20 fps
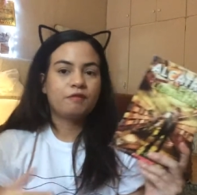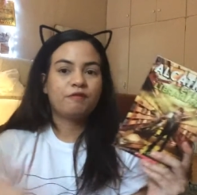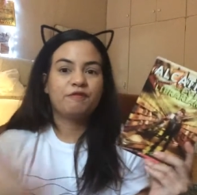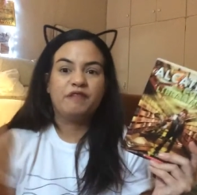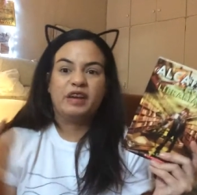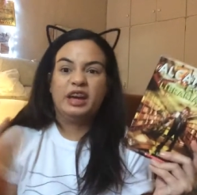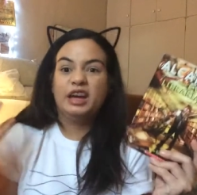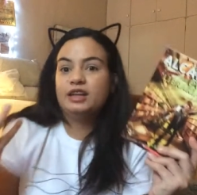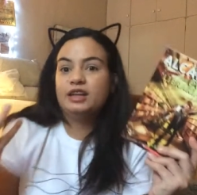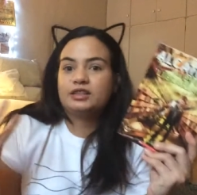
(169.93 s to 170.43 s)

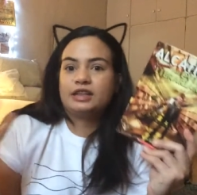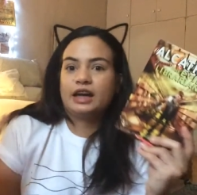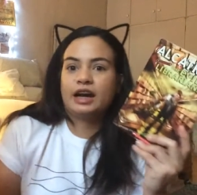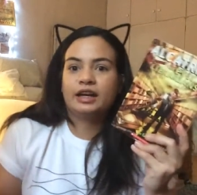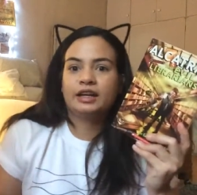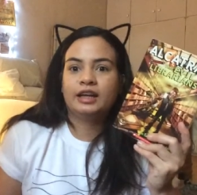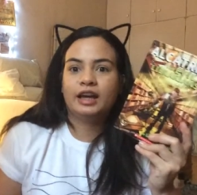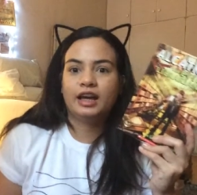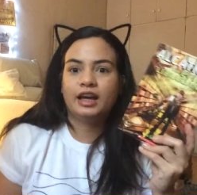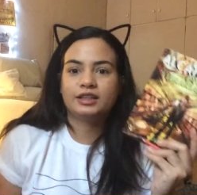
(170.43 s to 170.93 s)
fate,
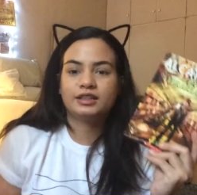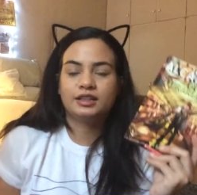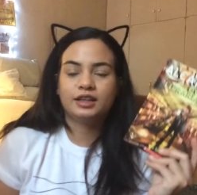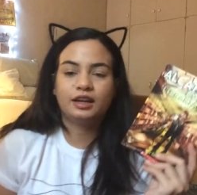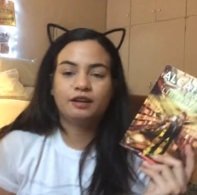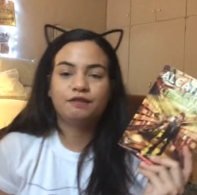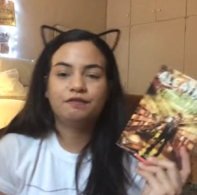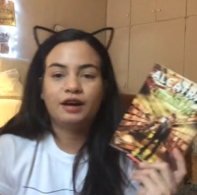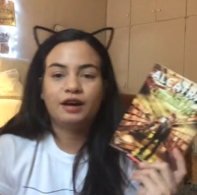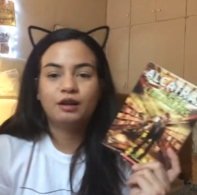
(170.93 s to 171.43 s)
I guess, that
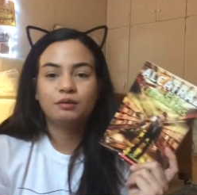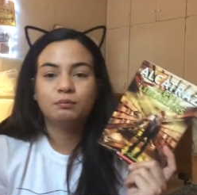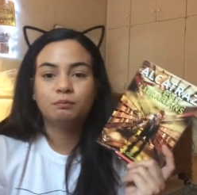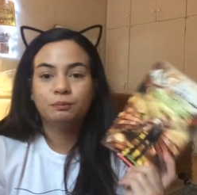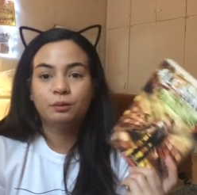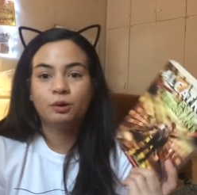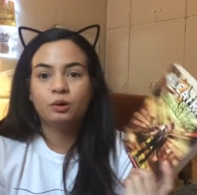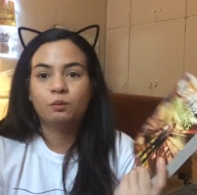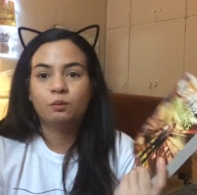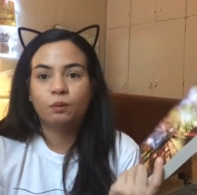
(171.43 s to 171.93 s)
I
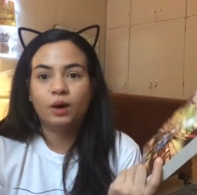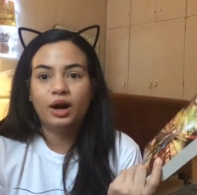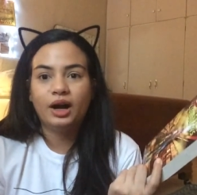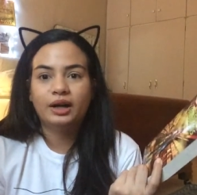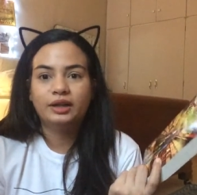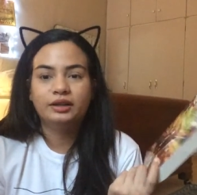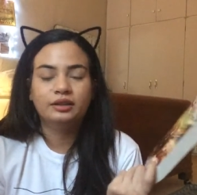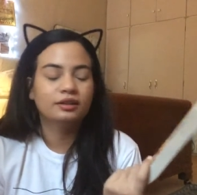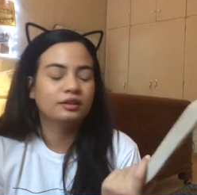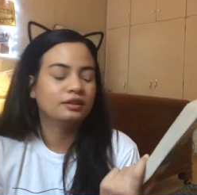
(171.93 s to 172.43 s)
found book
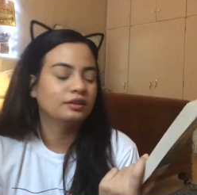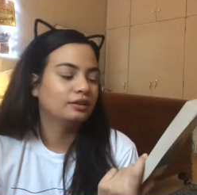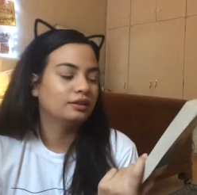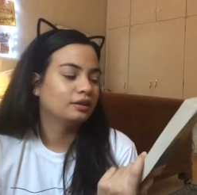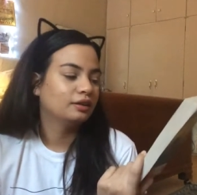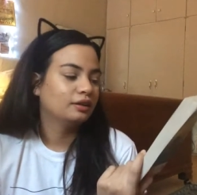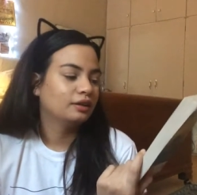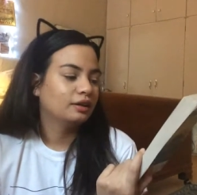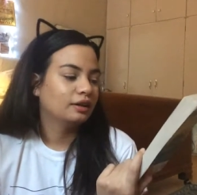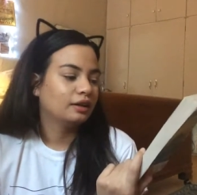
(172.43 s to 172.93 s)
one
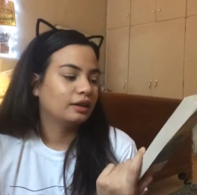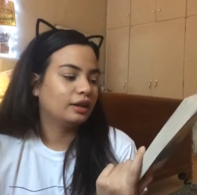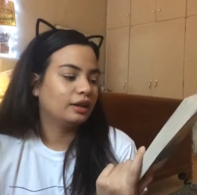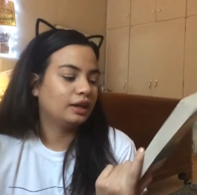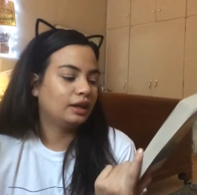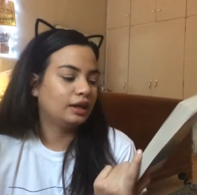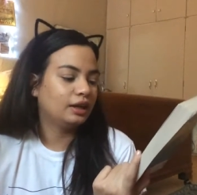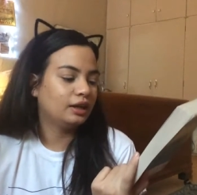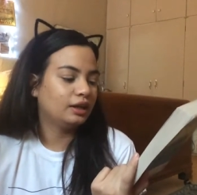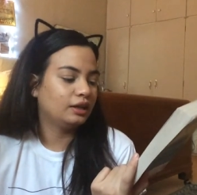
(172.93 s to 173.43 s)

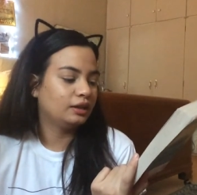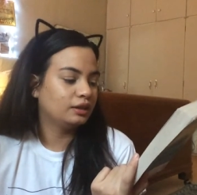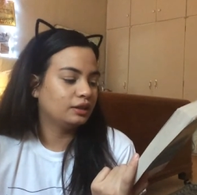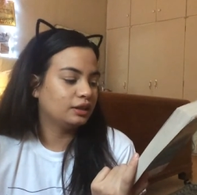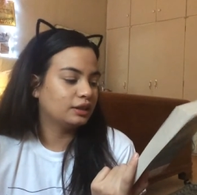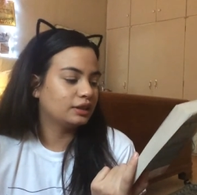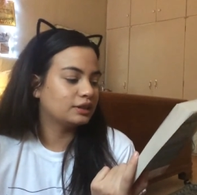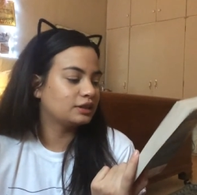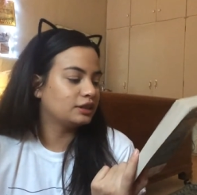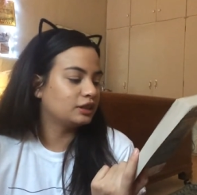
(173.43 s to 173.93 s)
in
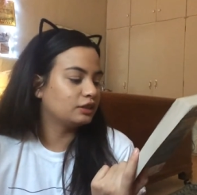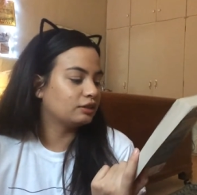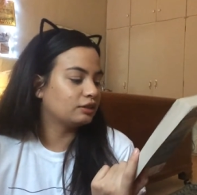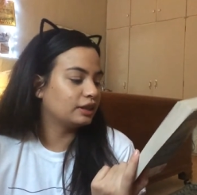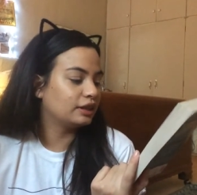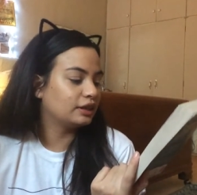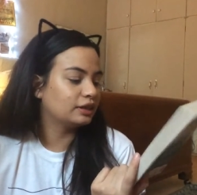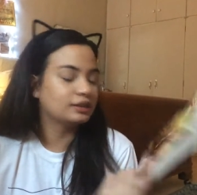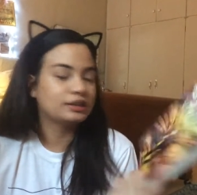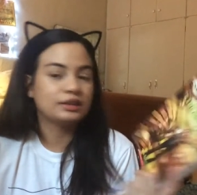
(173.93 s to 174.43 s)
this
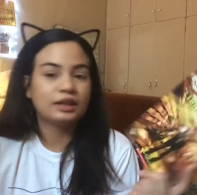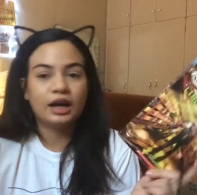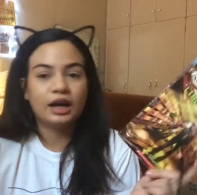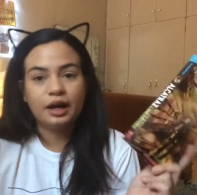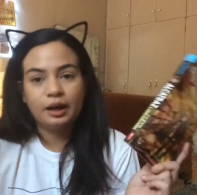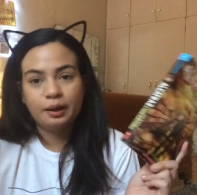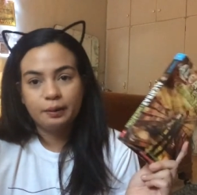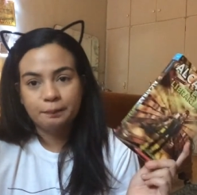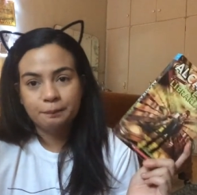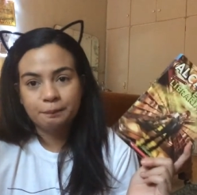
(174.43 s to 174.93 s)
series
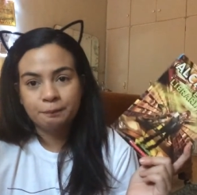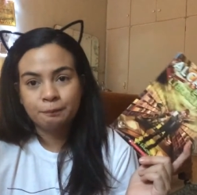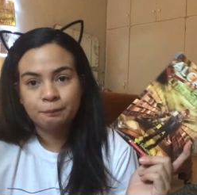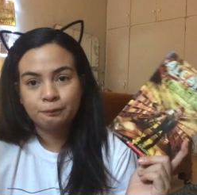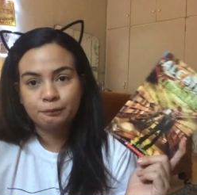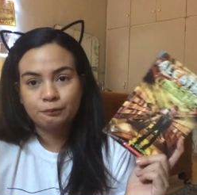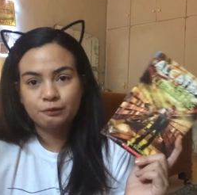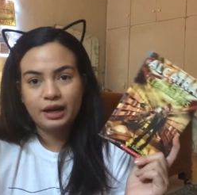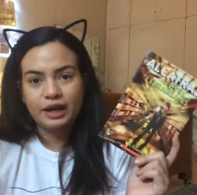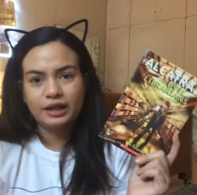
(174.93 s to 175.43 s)

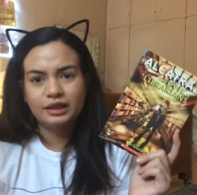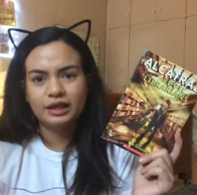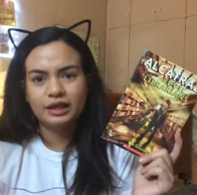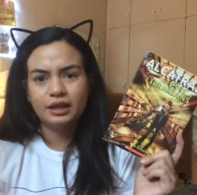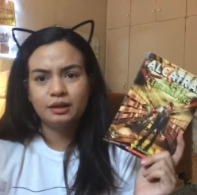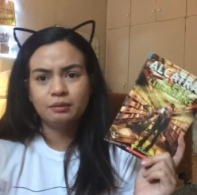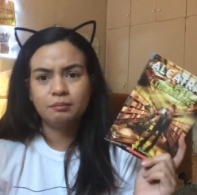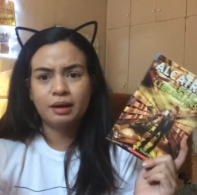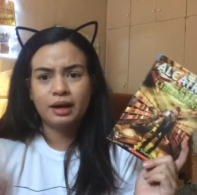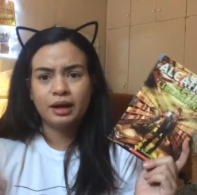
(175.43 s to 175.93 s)
right
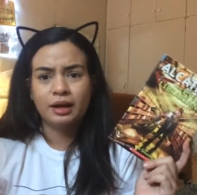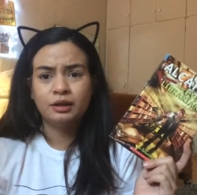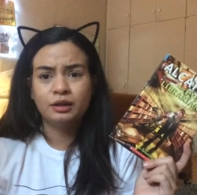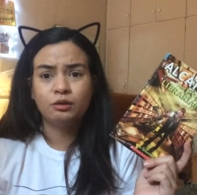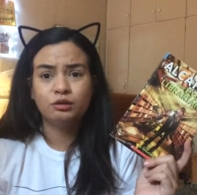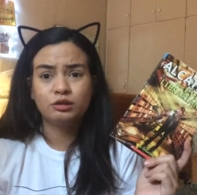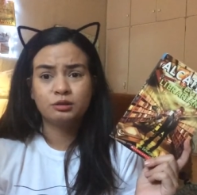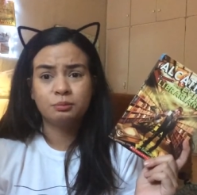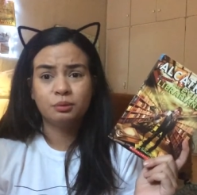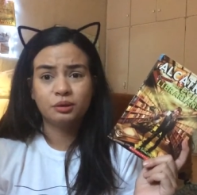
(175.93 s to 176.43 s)
in my
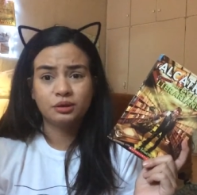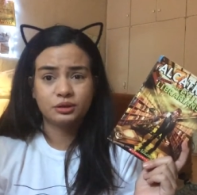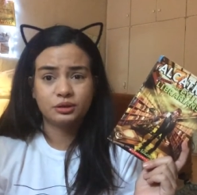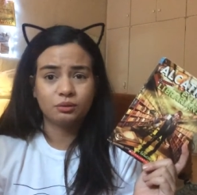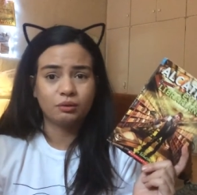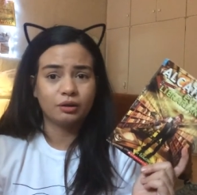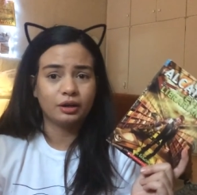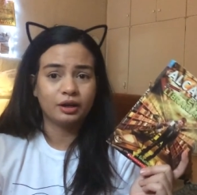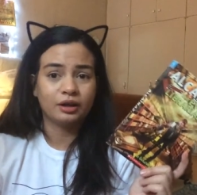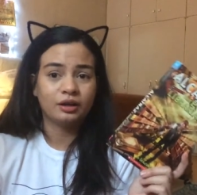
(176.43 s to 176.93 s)
used
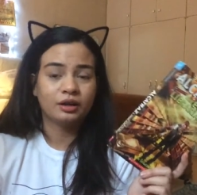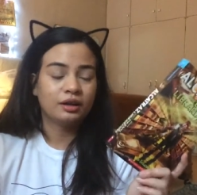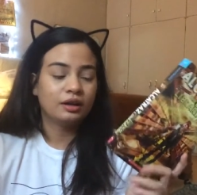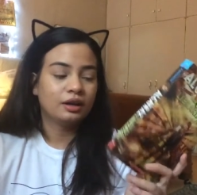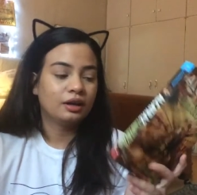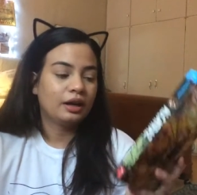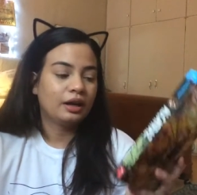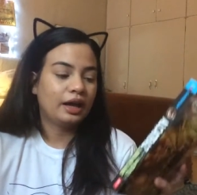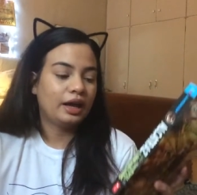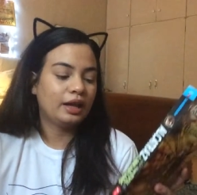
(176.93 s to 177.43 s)
bookstore,
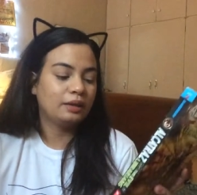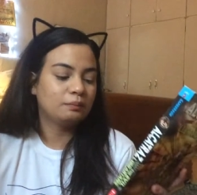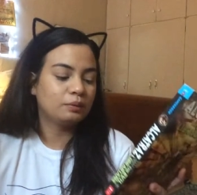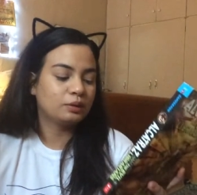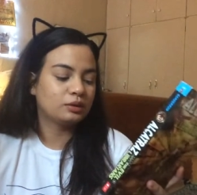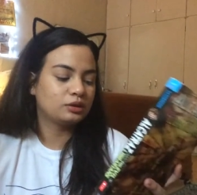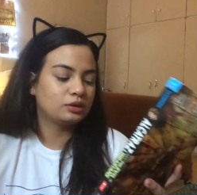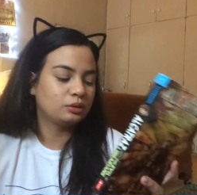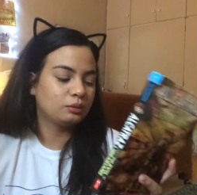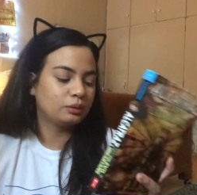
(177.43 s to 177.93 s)
and
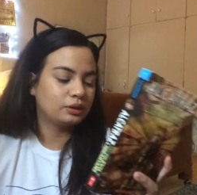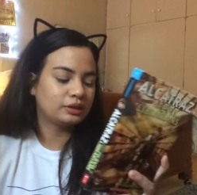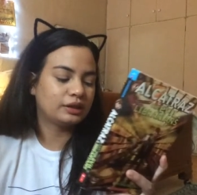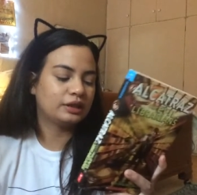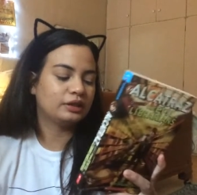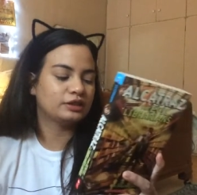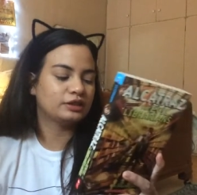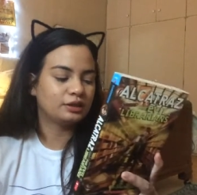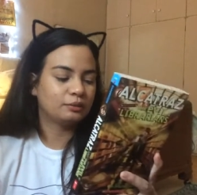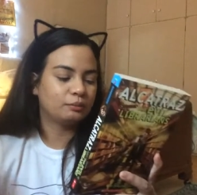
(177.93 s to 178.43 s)
book two is
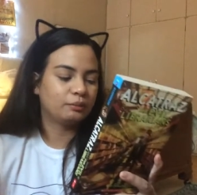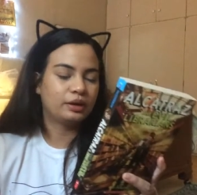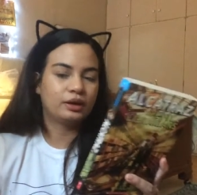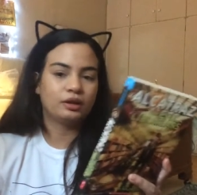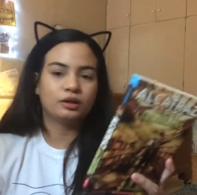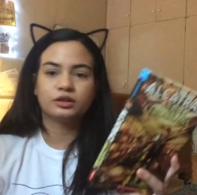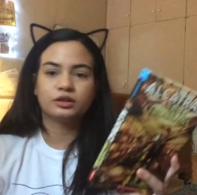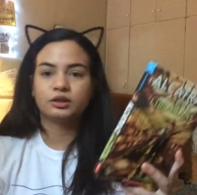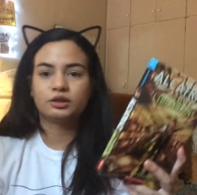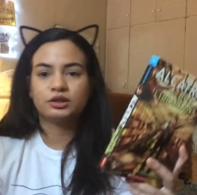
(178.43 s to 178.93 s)
there somewhere
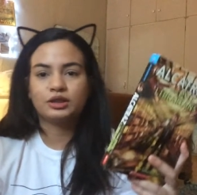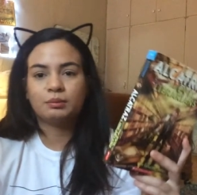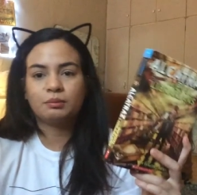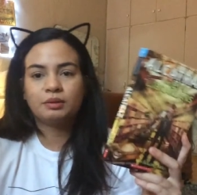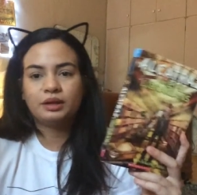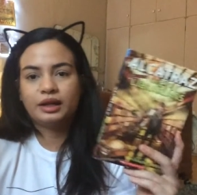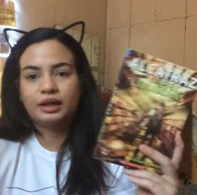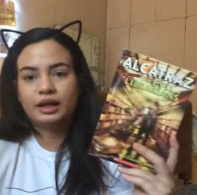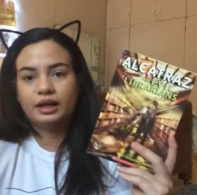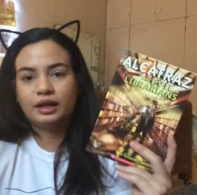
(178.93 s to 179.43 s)
also, so I'm
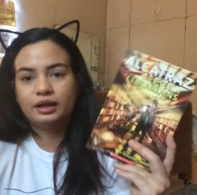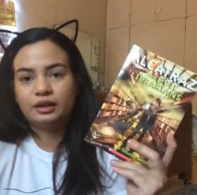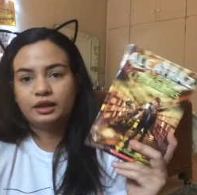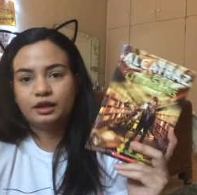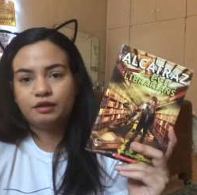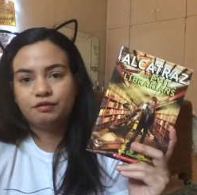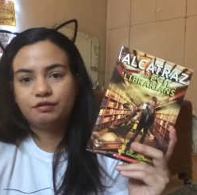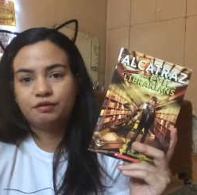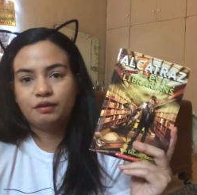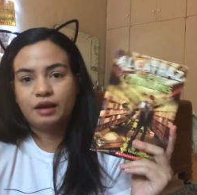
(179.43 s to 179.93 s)
gonna get
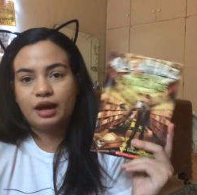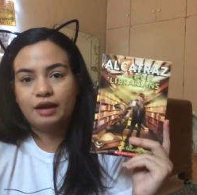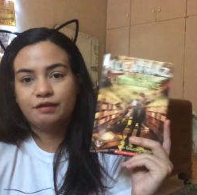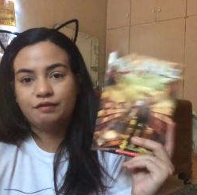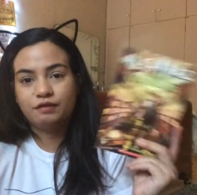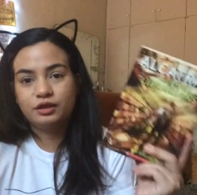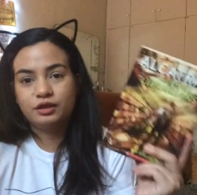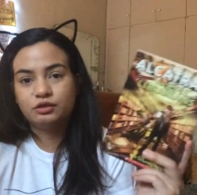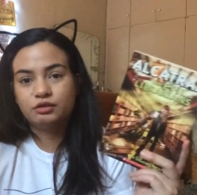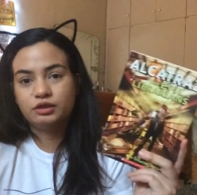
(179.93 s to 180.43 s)
it if I
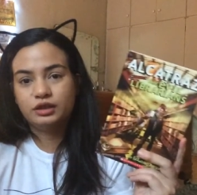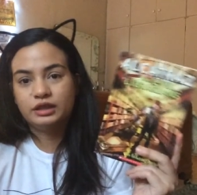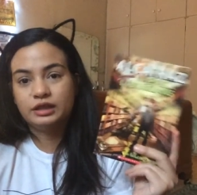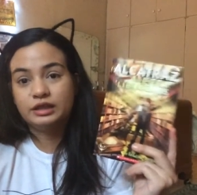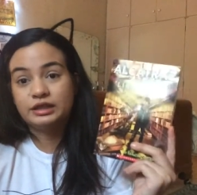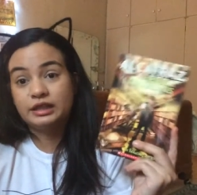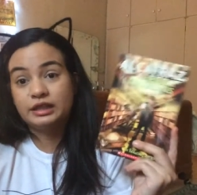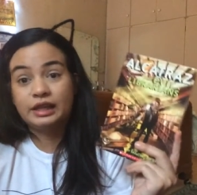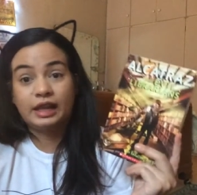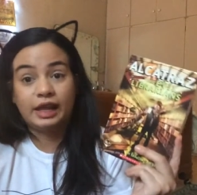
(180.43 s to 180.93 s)
finish reading
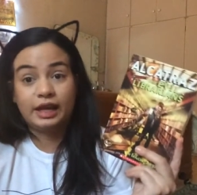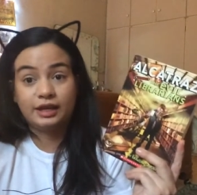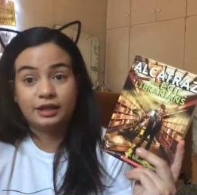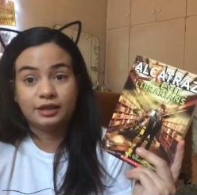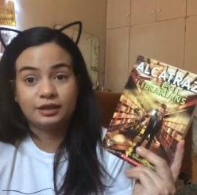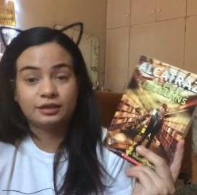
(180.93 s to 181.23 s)
this and I like